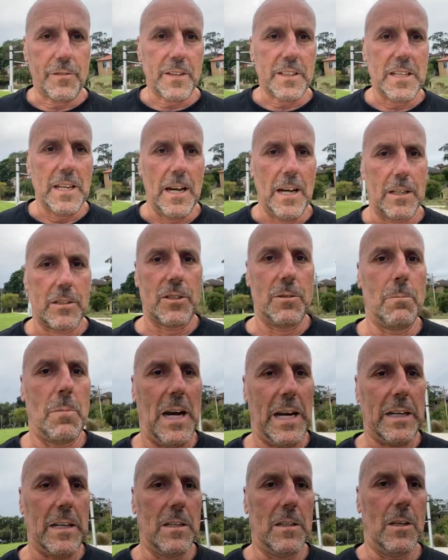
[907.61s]
couch and
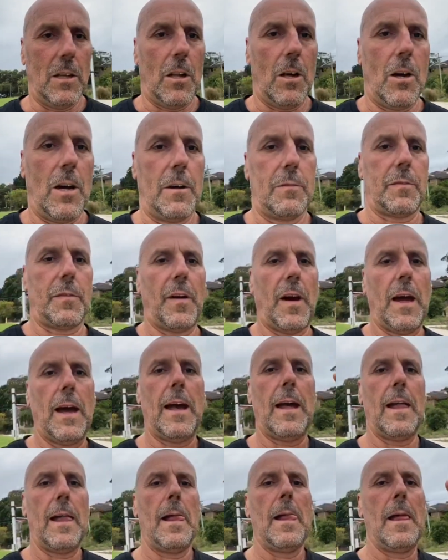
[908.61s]
back into life.
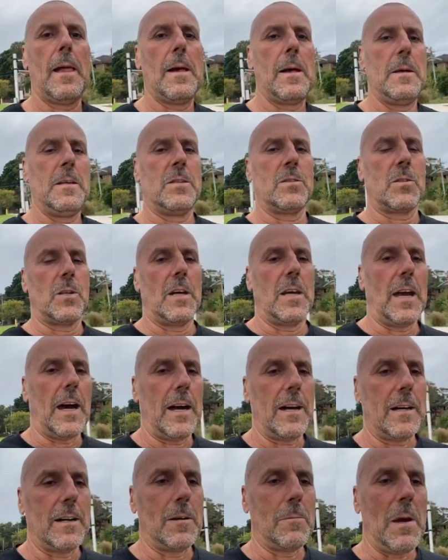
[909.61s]
See ya,
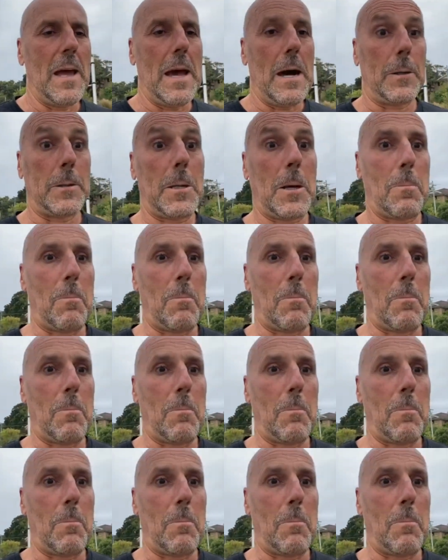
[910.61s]
I'm out.